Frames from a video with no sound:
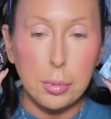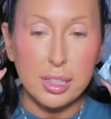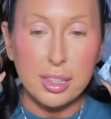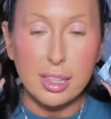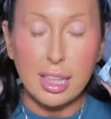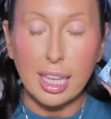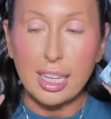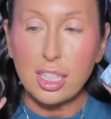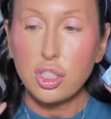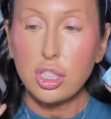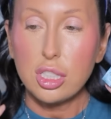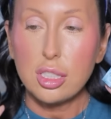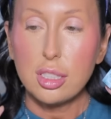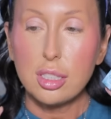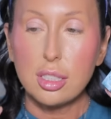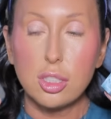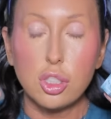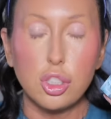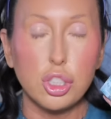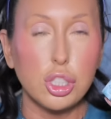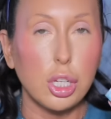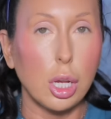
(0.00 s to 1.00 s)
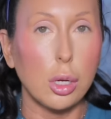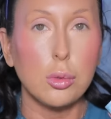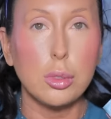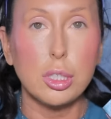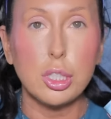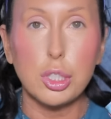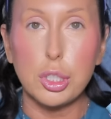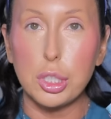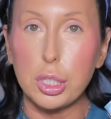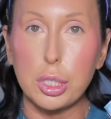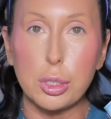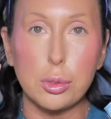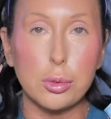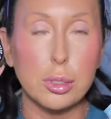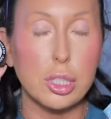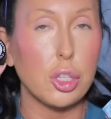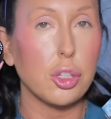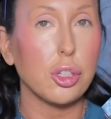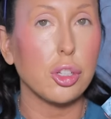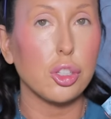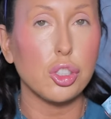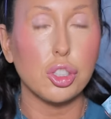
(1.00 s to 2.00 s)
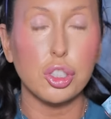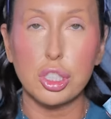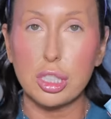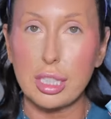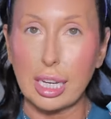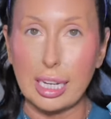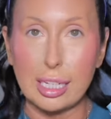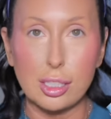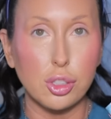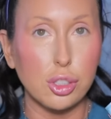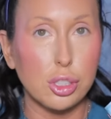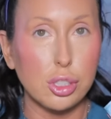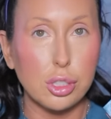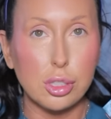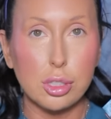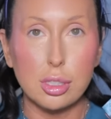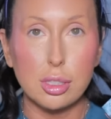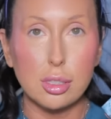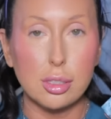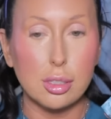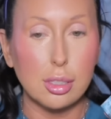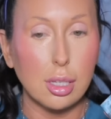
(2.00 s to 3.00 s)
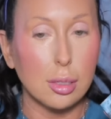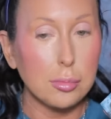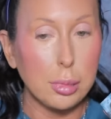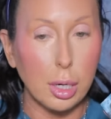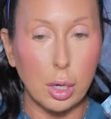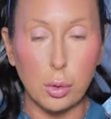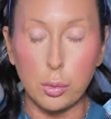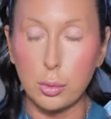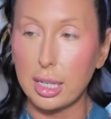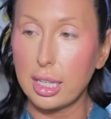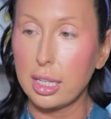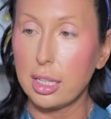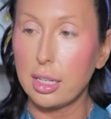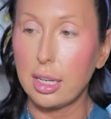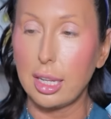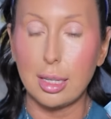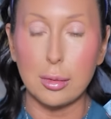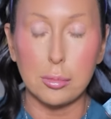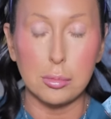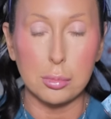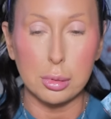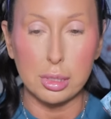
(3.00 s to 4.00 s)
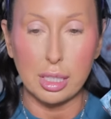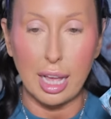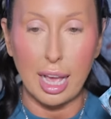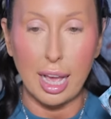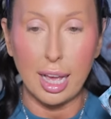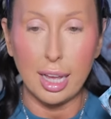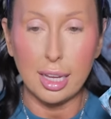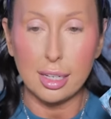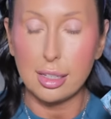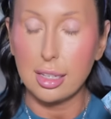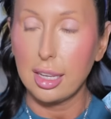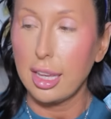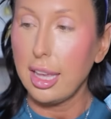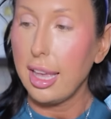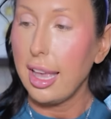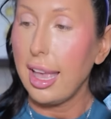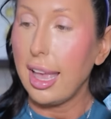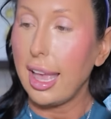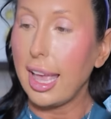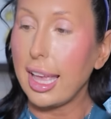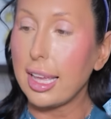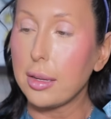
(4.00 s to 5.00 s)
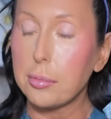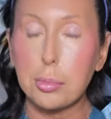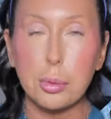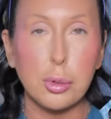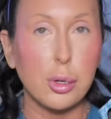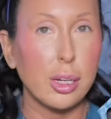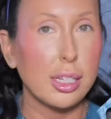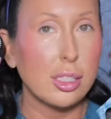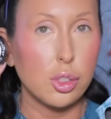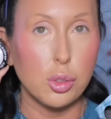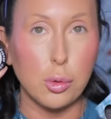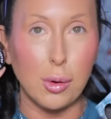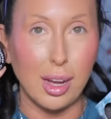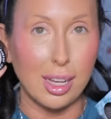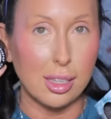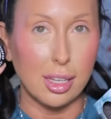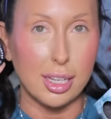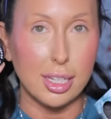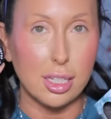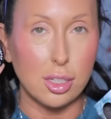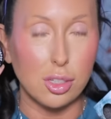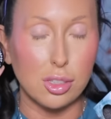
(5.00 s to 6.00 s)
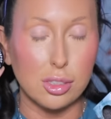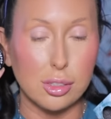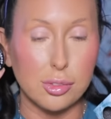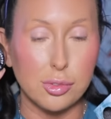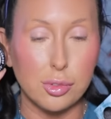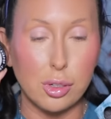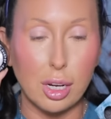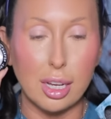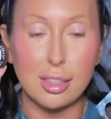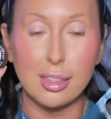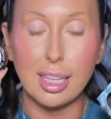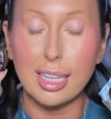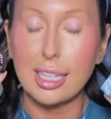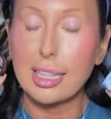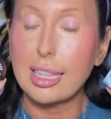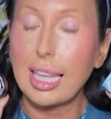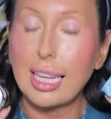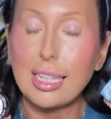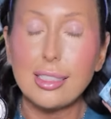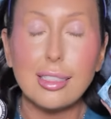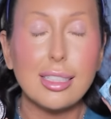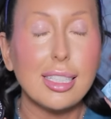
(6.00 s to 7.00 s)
but they just chose to use their standard component in black and print Twilight on the front. Like, they